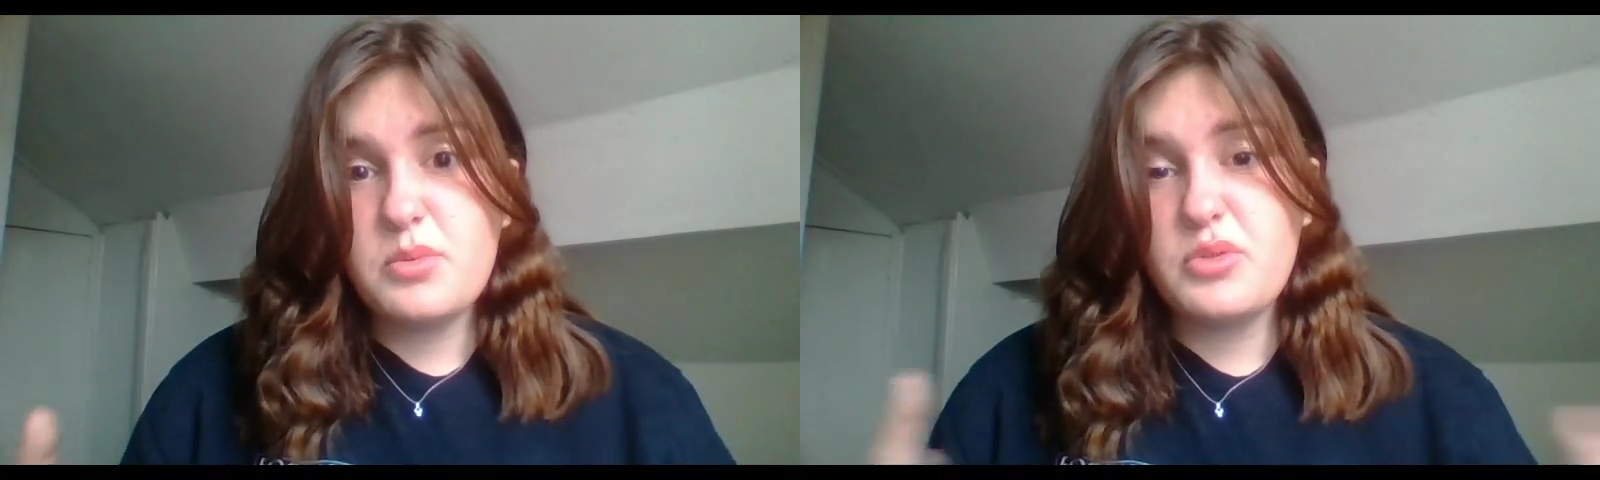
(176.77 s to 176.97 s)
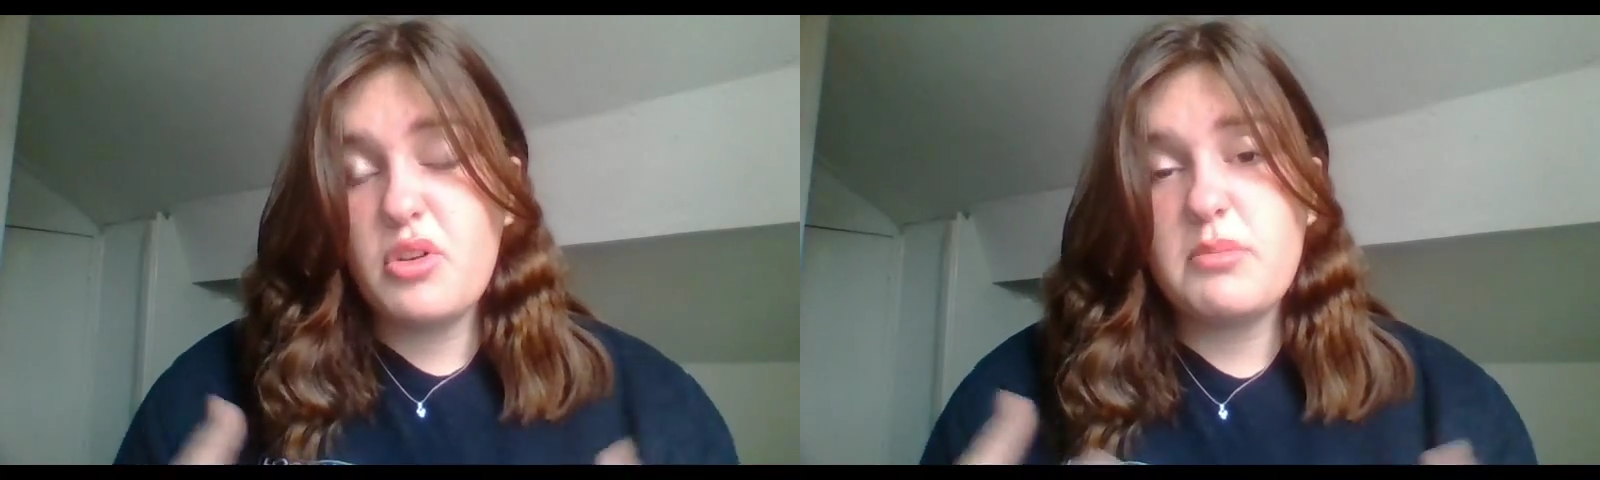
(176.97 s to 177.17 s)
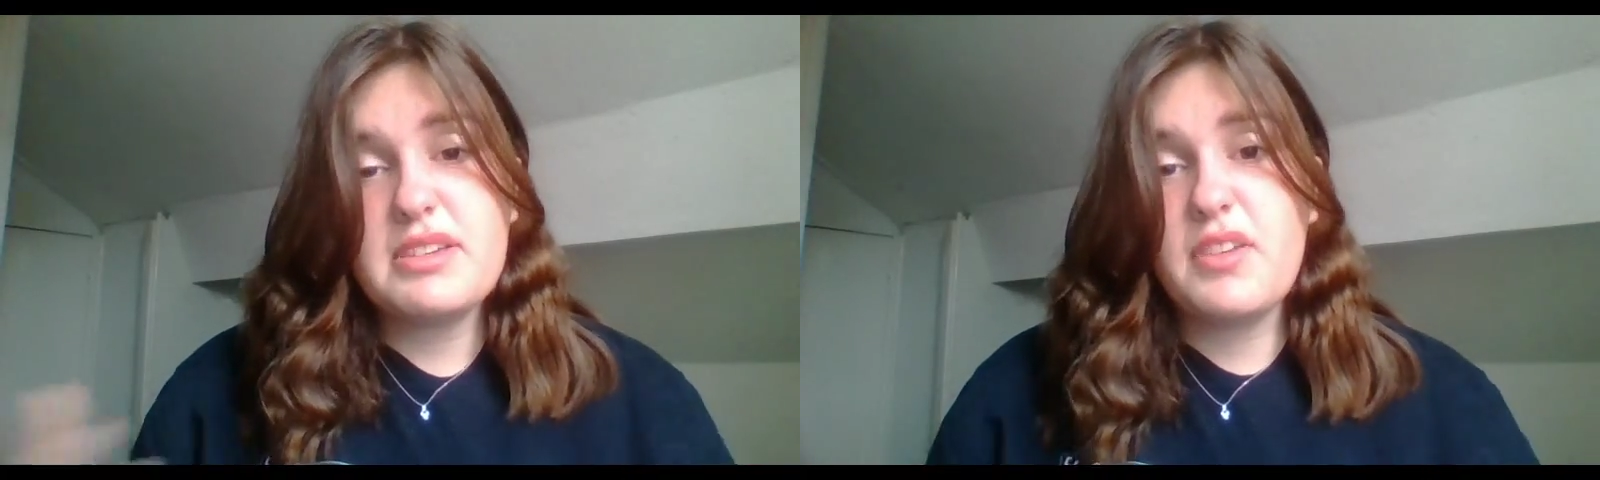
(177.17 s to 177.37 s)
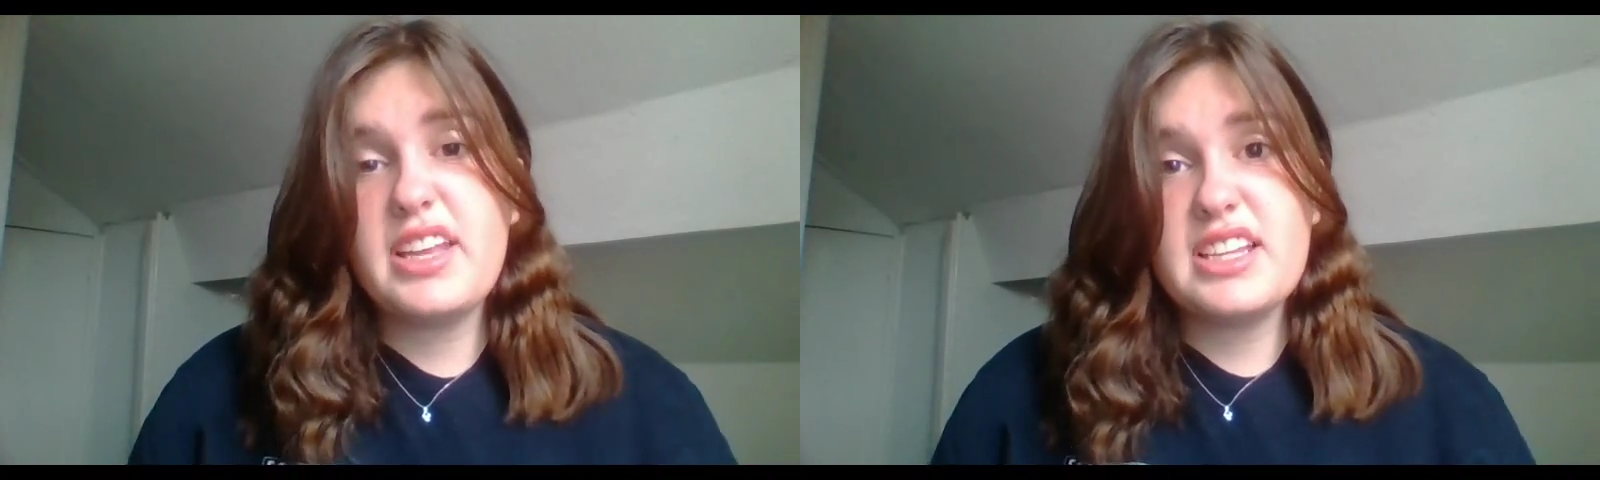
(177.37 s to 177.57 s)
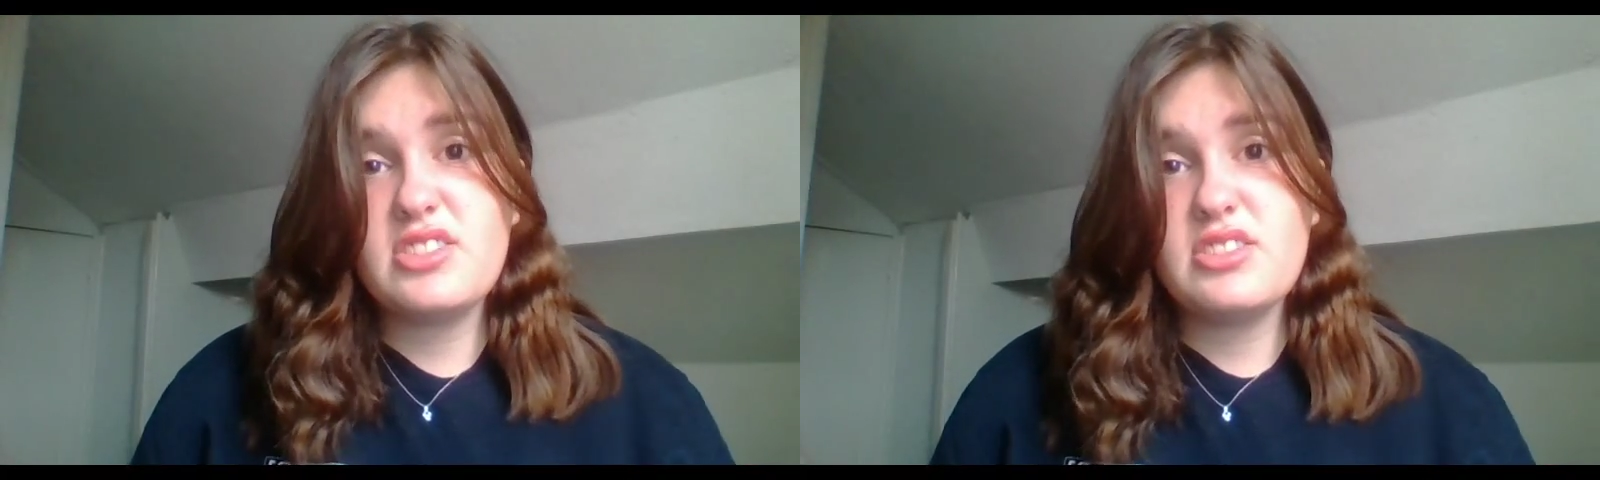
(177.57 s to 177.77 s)
will not be
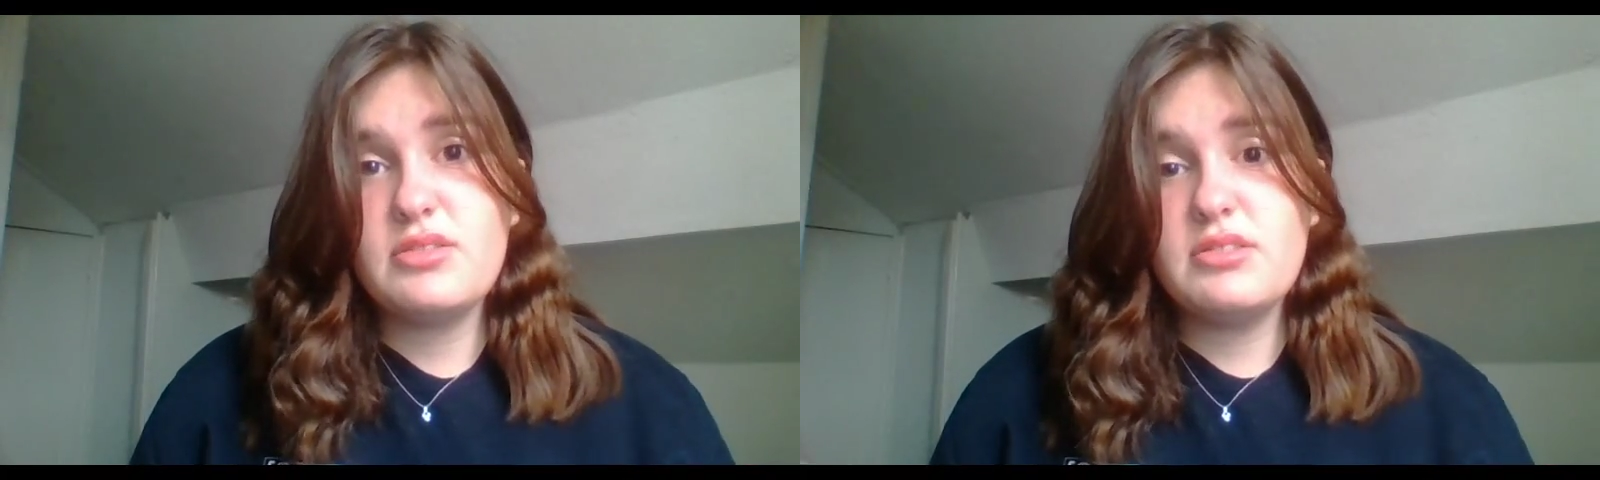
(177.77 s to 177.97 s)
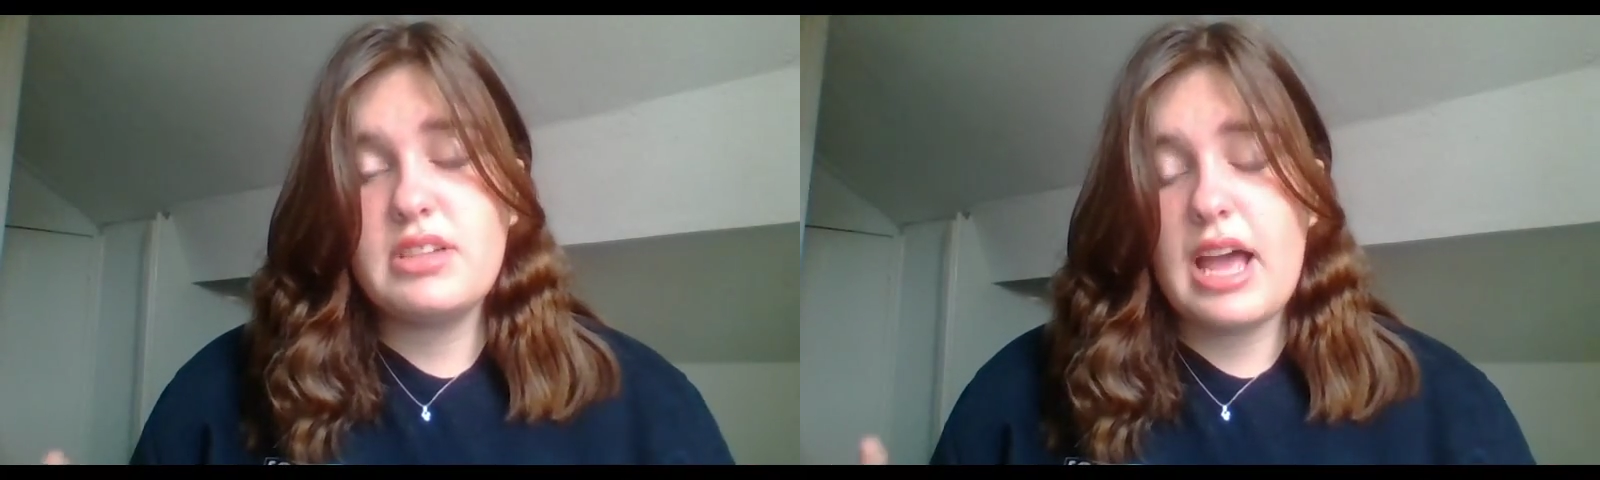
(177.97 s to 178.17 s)
financial